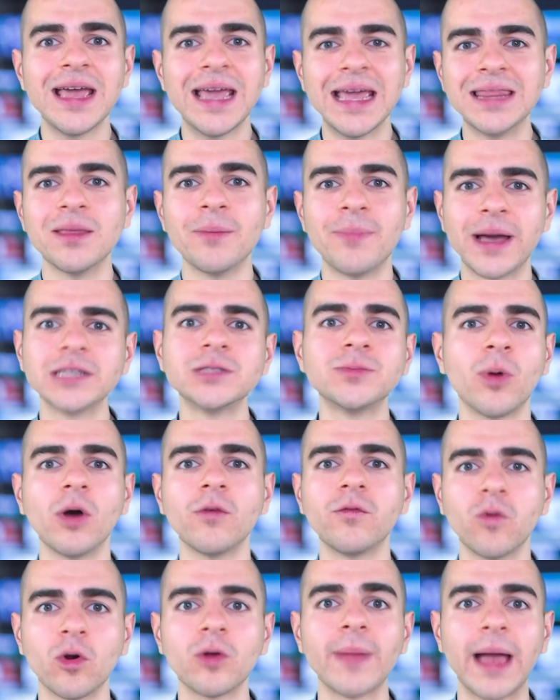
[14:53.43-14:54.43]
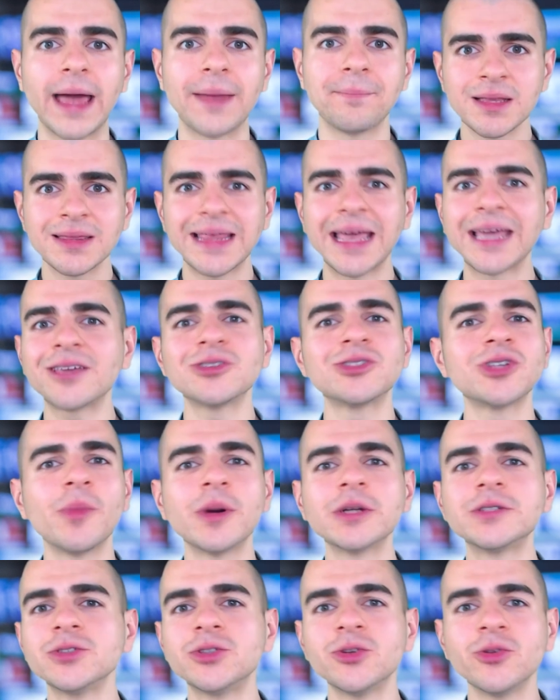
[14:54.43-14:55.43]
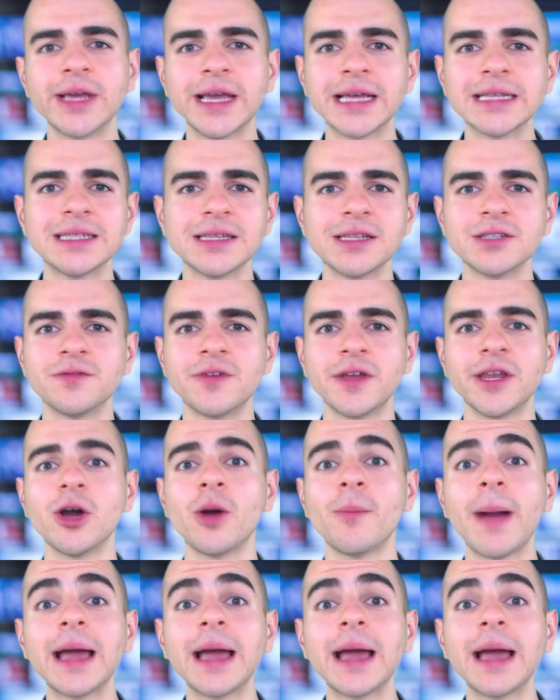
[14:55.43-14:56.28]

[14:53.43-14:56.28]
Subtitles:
in the best ball format. Thank you so much for tuning into this video.